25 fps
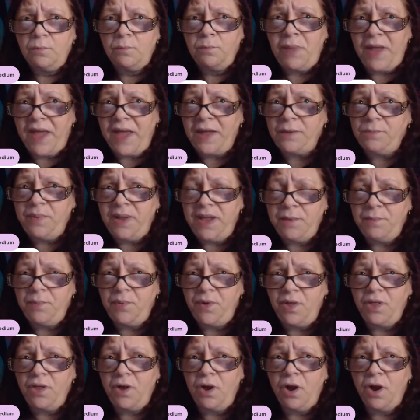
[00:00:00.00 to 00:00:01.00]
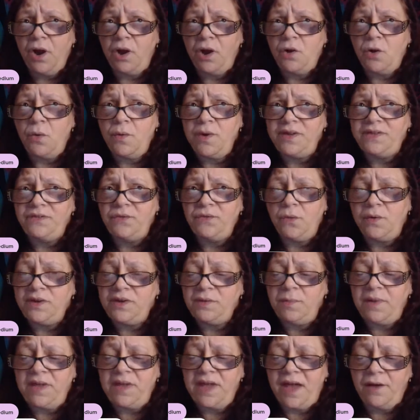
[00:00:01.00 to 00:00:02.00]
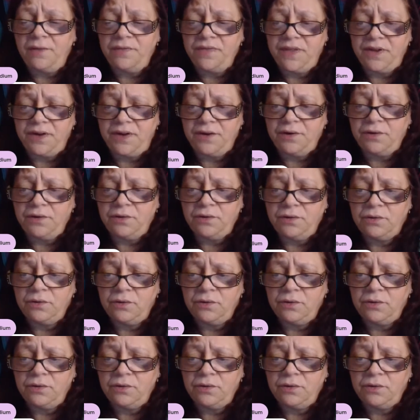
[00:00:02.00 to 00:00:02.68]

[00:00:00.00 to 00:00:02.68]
Bad people are always going to be out there.